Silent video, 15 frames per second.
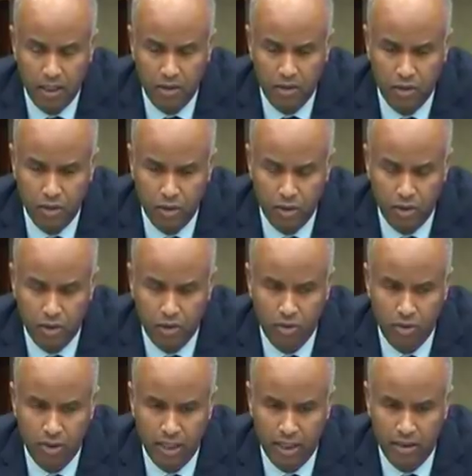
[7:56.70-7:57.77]
should know
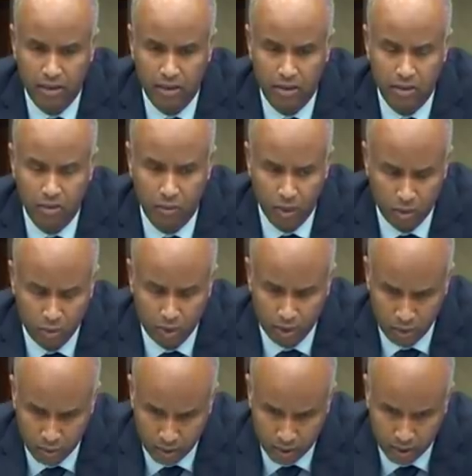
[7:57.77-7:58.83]
that what we're
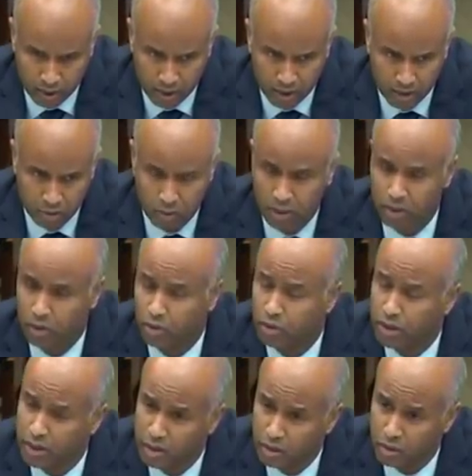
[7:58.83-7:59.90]
doing is what you
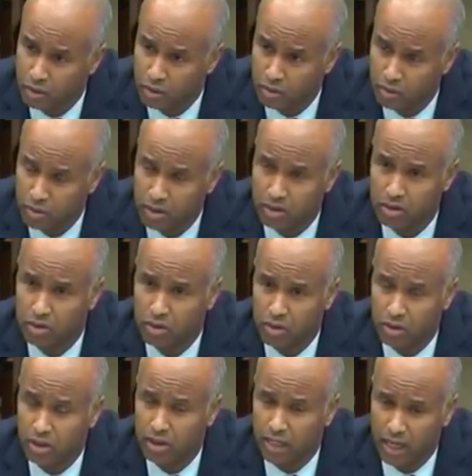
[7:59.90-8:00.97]
didn't do, which is
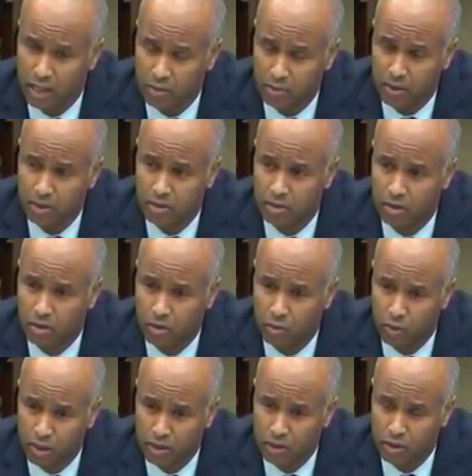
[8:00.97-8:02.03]
consult experts on
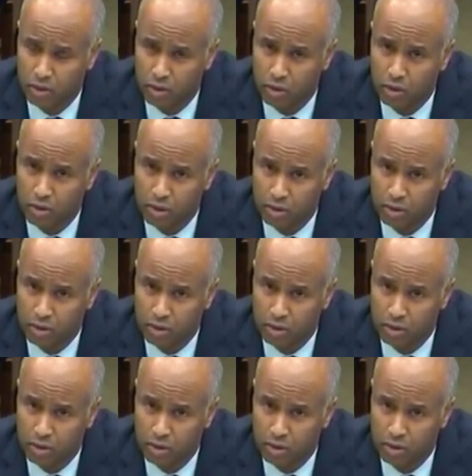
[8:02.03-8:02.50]
what should go